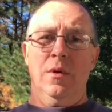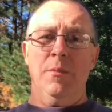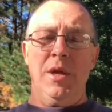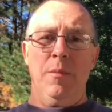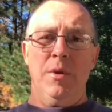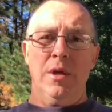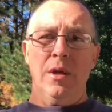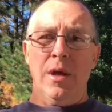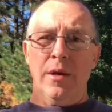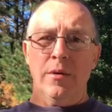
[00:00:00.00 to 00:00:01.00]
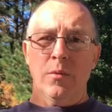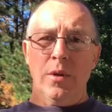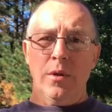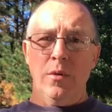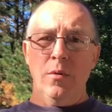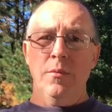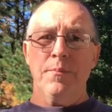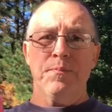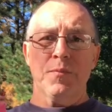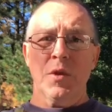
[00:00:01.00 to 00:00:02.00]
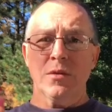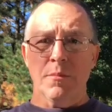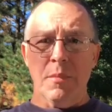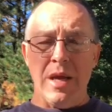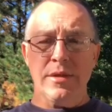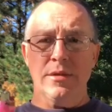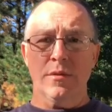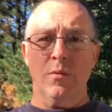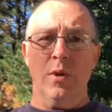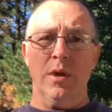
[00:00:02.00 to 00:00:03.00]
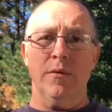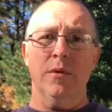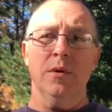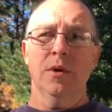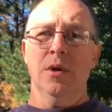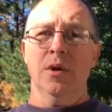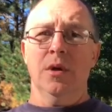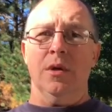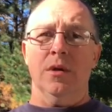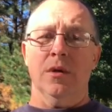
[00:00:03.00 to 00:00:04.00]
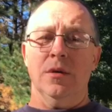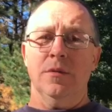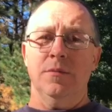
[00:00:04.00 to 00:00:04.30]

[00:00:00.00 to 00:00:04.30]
mini Bic lighter with you, some matches, whatever. Uh,